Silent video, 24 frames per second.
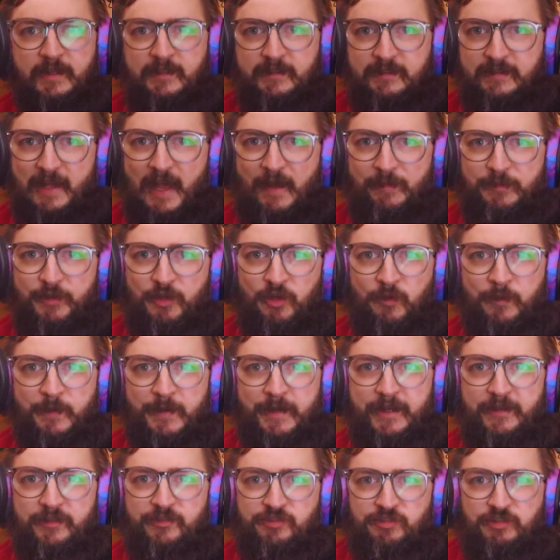slap the
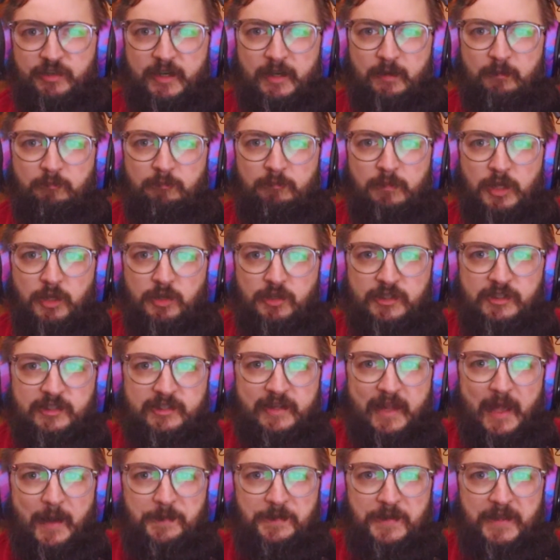open A string, muted
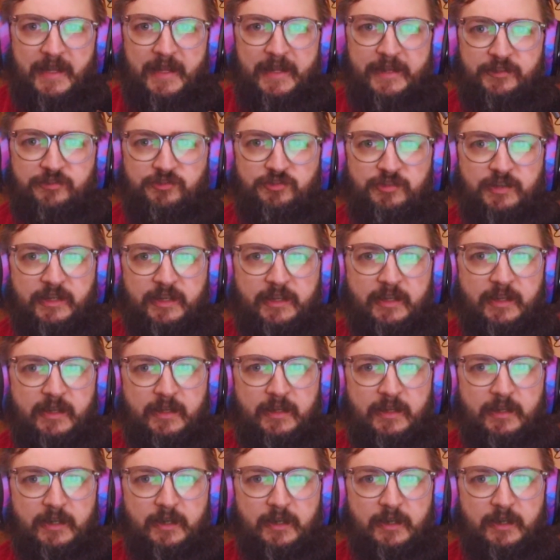slap the A string,